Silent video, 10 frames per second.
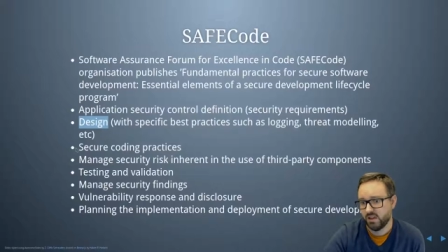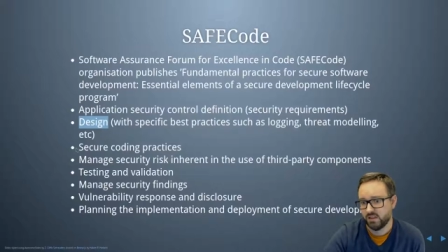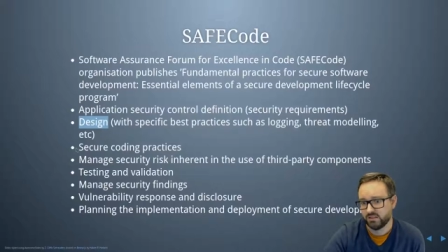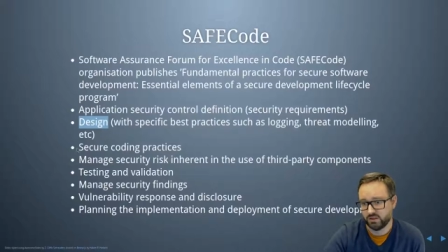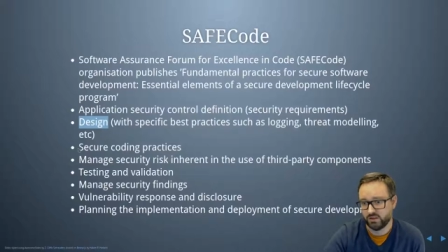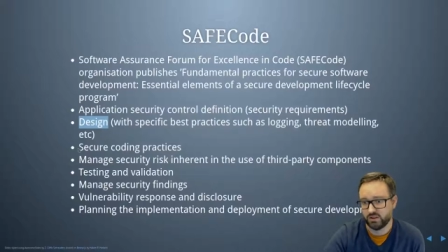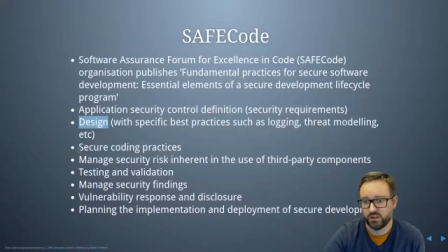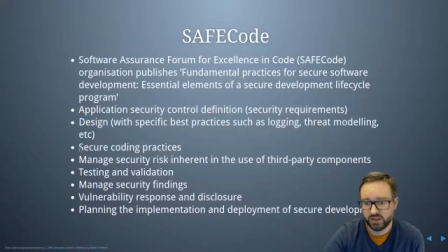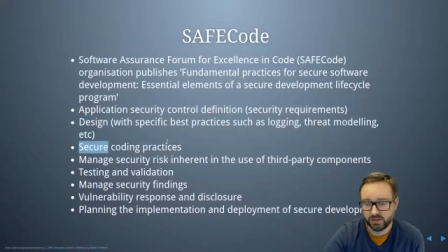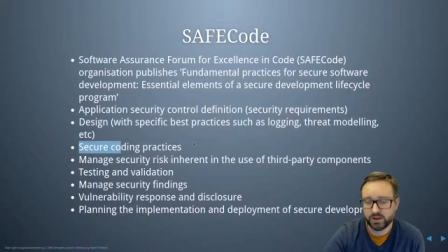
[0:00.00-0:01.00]
Secure
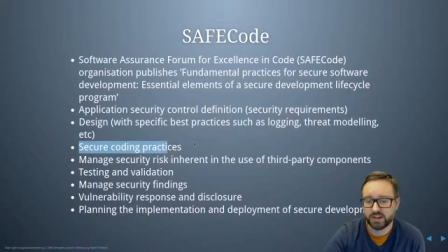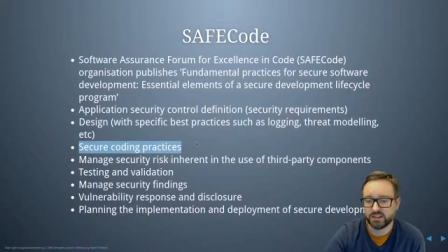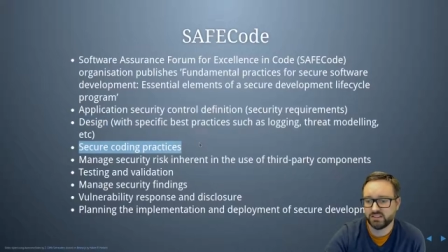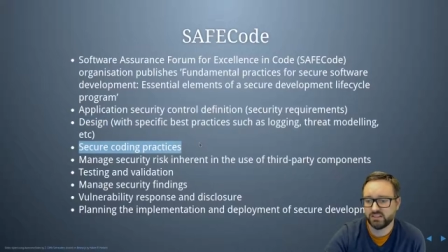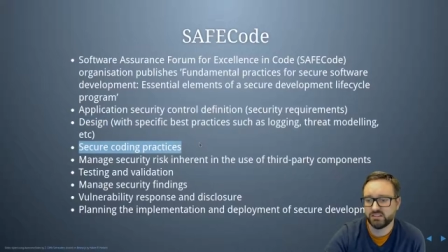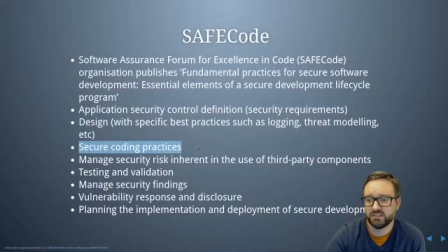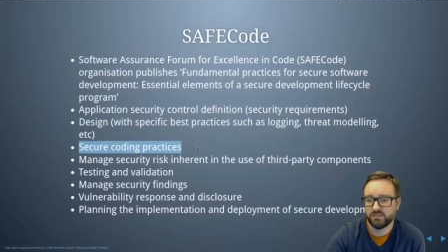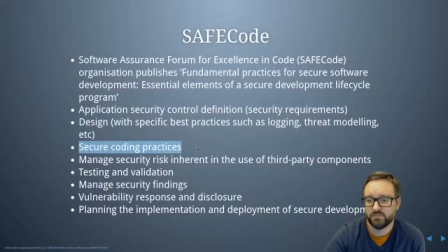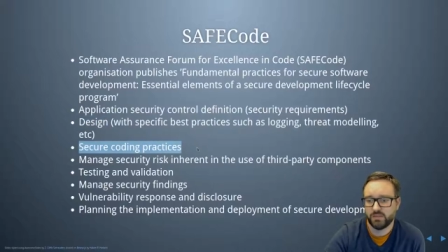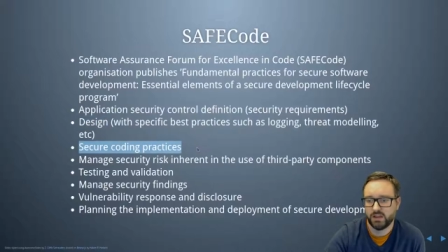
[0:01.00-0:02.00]
coding practices,
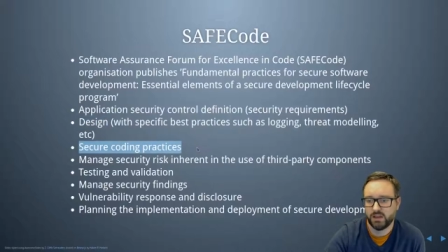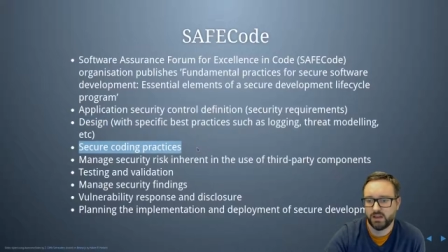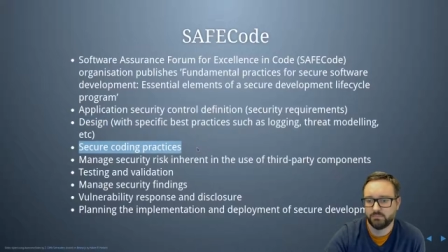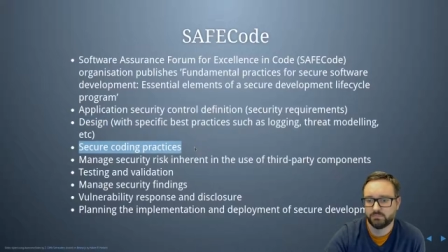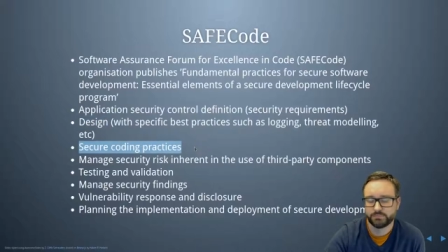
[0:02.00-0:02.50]
um,